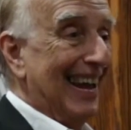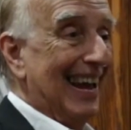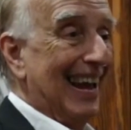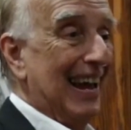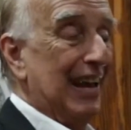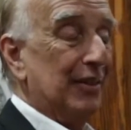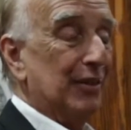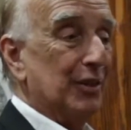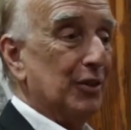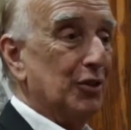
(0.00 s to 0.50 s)

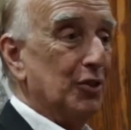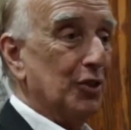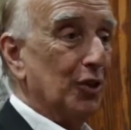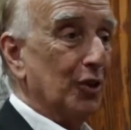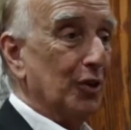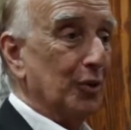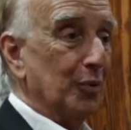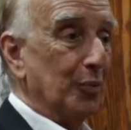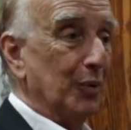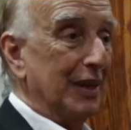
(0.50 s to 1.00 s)
And the
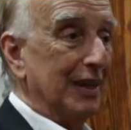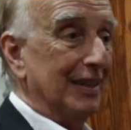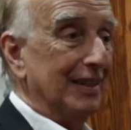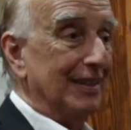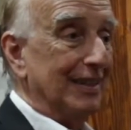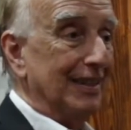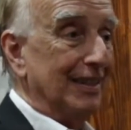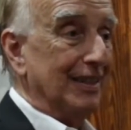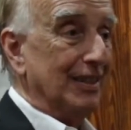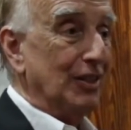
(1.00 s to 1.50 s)
shirt
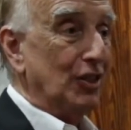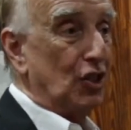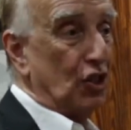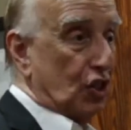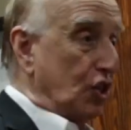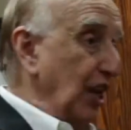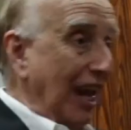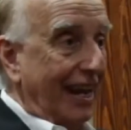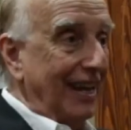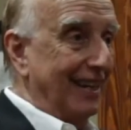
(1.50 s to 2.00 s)
went
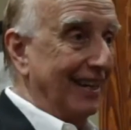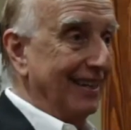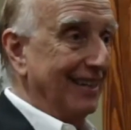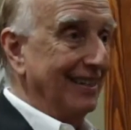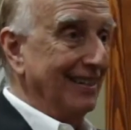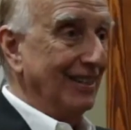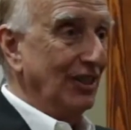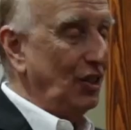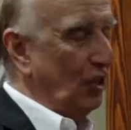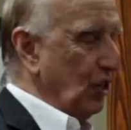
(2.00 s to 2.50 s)
shake,
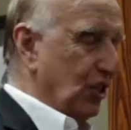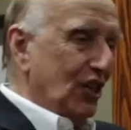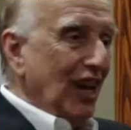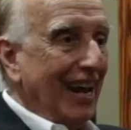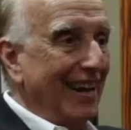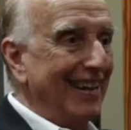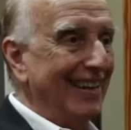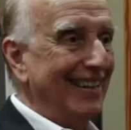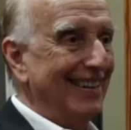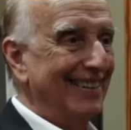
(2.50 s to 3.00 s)

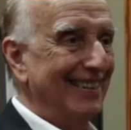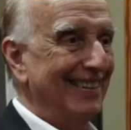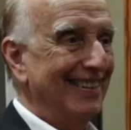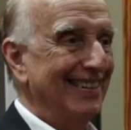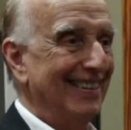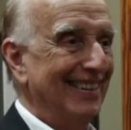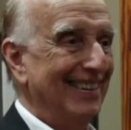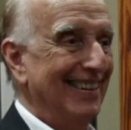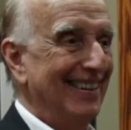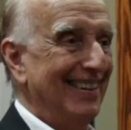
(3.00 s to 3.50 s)
shake.
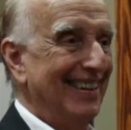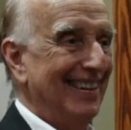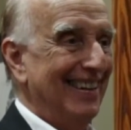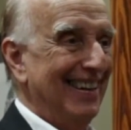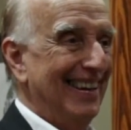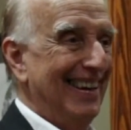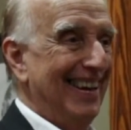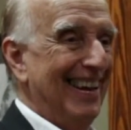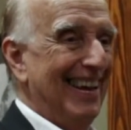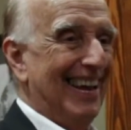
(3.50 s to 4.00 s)

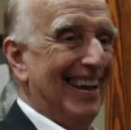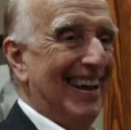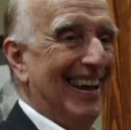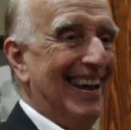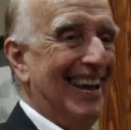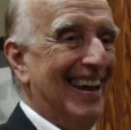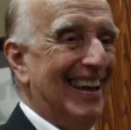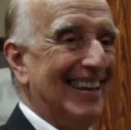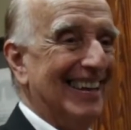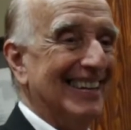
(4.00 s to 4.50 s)

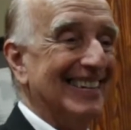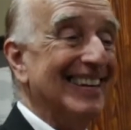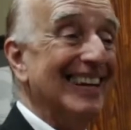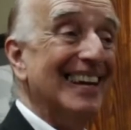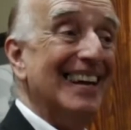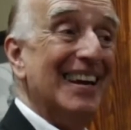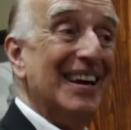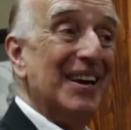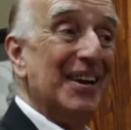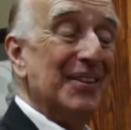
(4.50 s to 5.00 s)
And
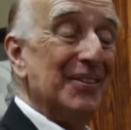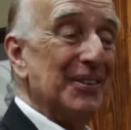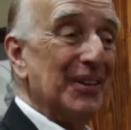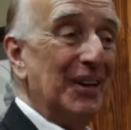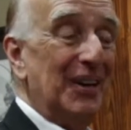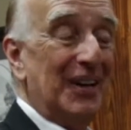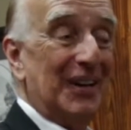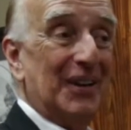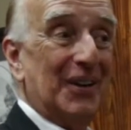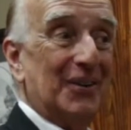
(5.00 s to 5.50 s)
the
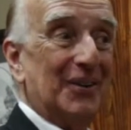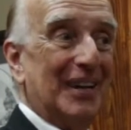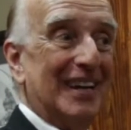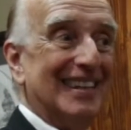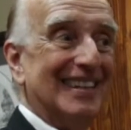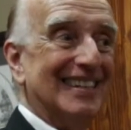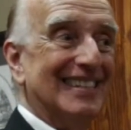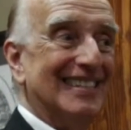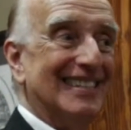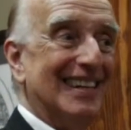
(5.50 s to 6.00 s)
little
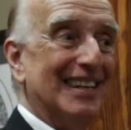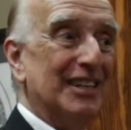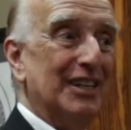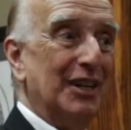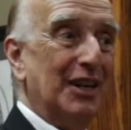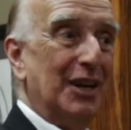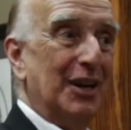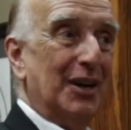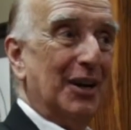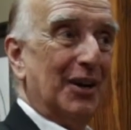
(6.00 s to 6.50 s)
lady said,
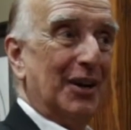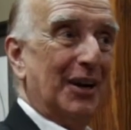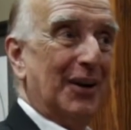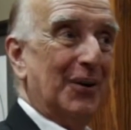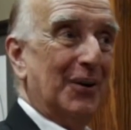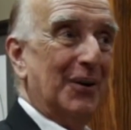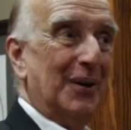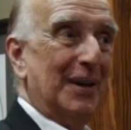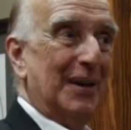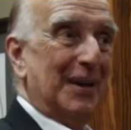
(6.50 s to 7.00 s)

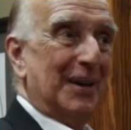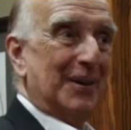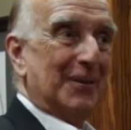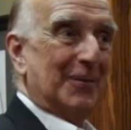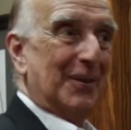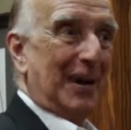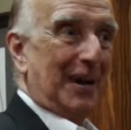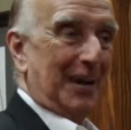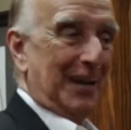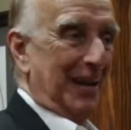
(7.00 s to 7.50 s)
oh,
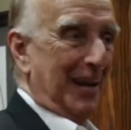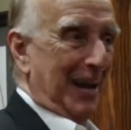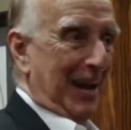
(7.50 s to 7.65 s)
well,